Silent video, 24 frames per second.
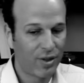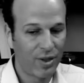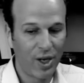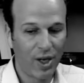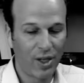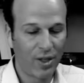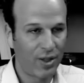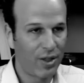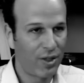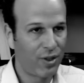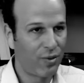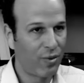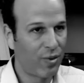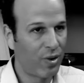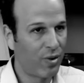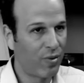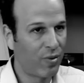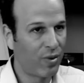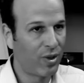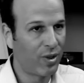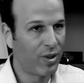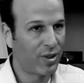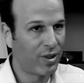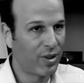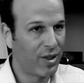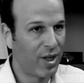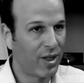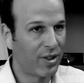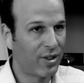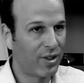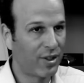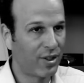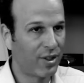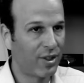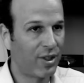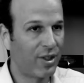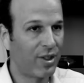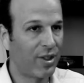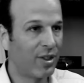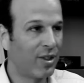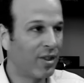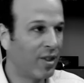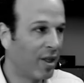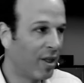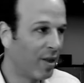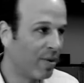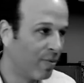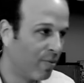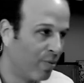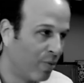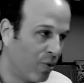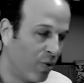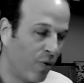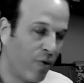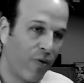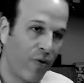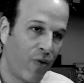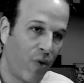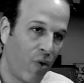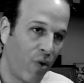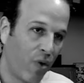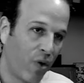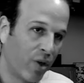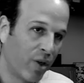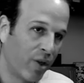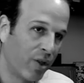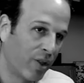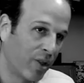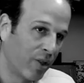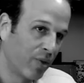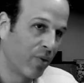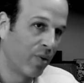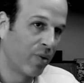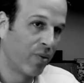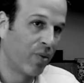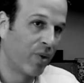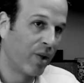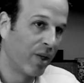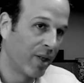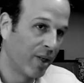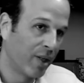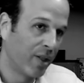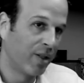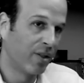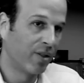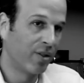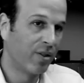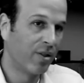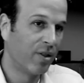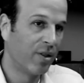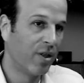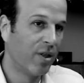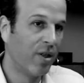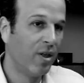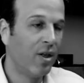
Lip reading: cut this one when it's not succeeding and move forward on this one when it is.